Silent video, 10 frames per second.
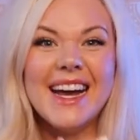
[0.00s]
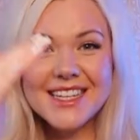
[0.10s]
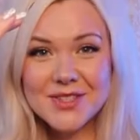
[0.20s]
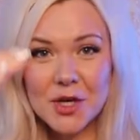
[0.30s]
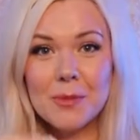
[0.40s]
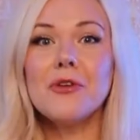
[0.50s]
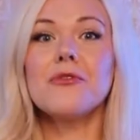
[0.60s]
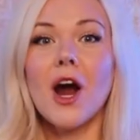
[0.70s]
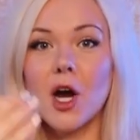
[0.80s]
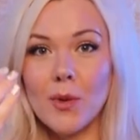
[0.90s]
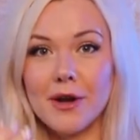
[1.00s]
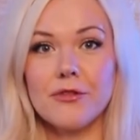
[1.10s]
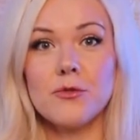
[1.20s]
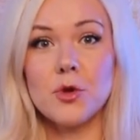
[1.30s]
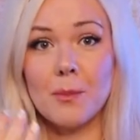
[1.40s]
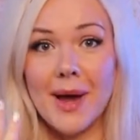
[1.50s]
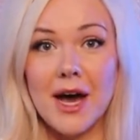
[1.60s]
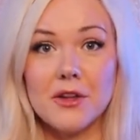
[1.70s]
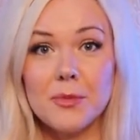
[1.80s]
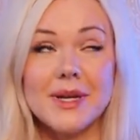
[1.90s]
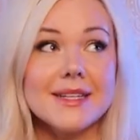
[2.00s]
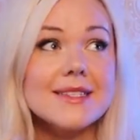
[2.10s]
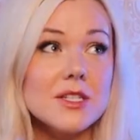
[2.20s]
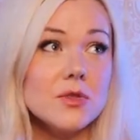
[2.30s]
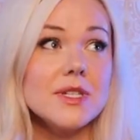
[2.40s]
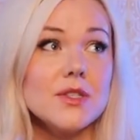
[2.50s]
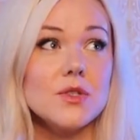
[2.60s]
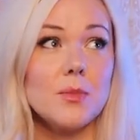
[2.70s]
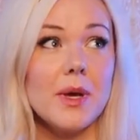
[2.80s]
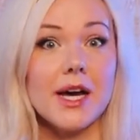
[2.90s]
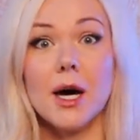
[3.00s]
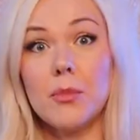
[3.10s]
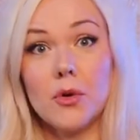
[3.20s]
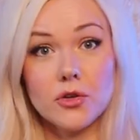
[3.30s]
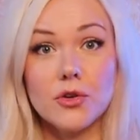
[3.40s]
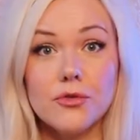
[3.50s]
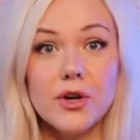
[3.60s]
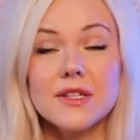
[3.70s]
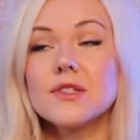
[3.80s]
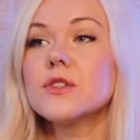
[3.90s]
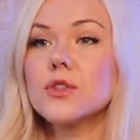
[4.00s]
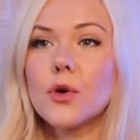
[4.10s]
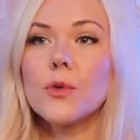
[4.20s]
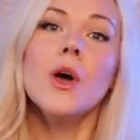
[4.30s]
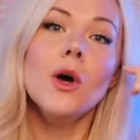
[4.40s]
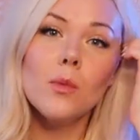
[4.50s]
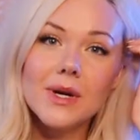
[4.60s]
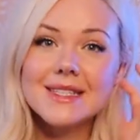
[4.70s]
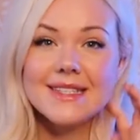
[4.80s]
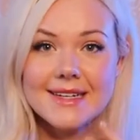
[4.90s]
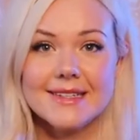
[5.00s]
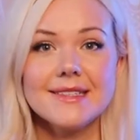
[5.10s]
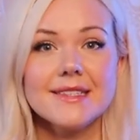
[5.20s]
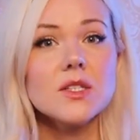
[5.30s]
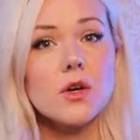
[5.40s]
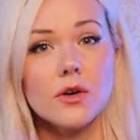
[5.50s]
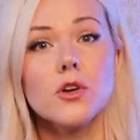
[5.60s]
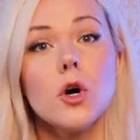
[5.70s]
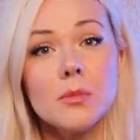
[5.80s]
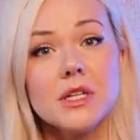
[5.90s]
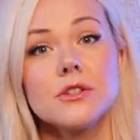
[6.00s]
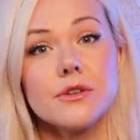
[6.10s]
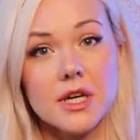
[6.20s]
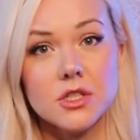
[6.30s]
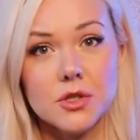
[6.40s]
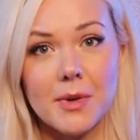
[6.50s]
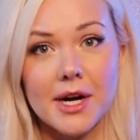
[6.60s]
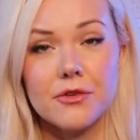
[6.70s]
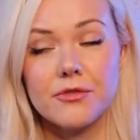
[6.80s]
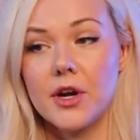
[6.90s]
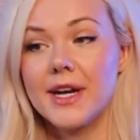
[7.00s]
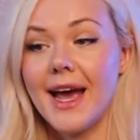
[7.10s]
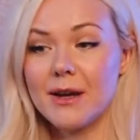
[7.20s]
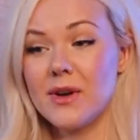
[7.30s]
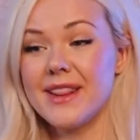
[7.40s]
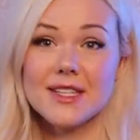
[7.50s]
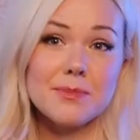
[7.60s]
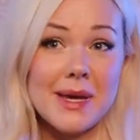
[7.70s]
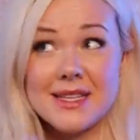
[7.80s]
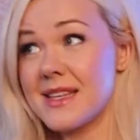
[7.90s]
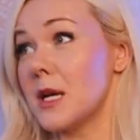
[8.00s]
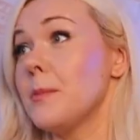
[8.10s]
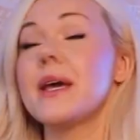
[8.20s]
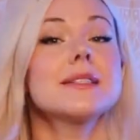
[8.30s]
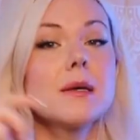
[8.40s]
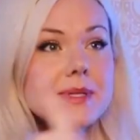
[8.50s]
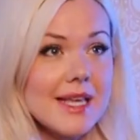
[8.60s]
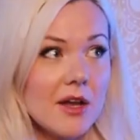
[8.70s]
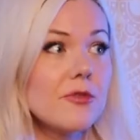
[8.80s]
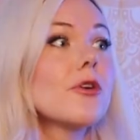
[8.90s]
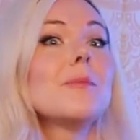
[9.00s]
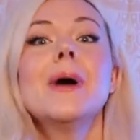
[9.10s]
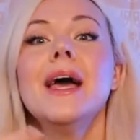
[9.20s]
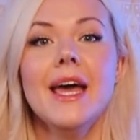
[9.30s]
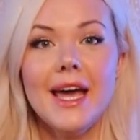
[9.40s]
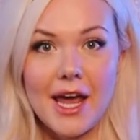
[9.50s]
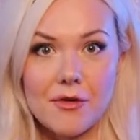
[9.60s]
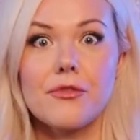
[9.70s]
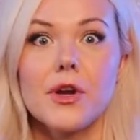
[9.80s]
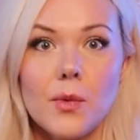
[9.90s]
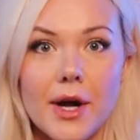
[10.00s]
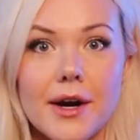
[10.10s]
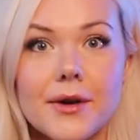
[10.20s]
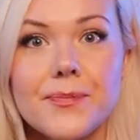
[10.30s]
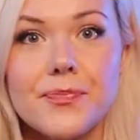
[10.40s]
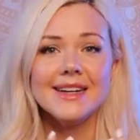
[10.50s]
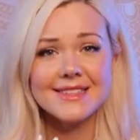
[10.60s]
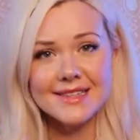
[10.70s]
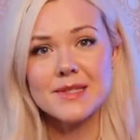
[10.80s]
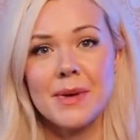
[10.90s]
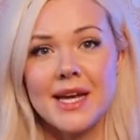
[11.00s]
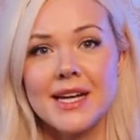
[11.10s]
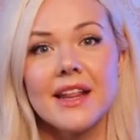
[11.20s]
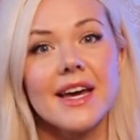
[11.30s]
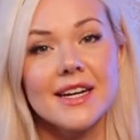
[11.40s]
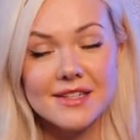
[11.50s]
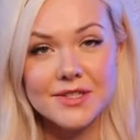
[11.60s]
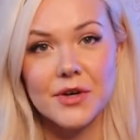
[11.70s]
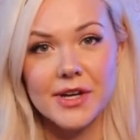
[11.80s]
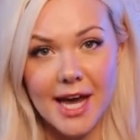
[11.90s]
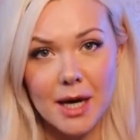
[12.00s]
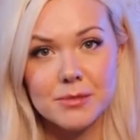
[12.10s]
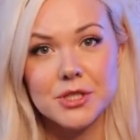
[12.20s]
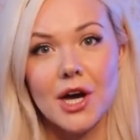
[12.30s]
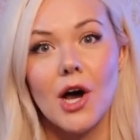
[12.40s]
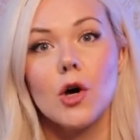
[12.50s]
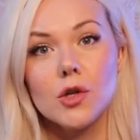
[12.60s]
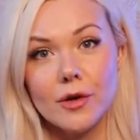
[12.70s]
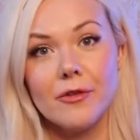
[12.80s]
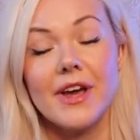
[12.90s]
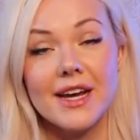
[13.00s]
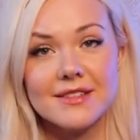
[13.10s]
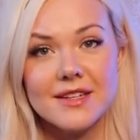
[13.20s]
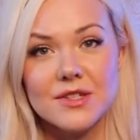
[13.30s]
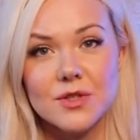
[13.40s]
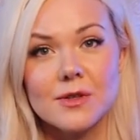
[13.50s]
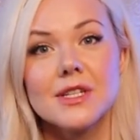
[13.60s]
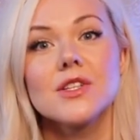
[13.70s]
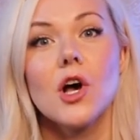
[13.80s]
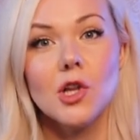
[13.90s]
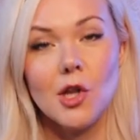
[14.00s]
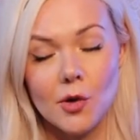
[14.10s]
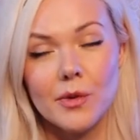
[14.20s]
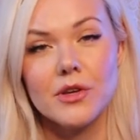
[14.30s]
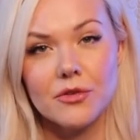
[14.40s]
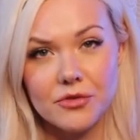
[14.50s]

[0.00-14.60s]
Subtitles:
it is going to be far away from your mouth, but it still needs to pick up on your voice. So what it does, it's called an omnidirectional microphone, and that means that it picks up sound from everywhere. It does mean that it is going to capture a lot of excess noise along with your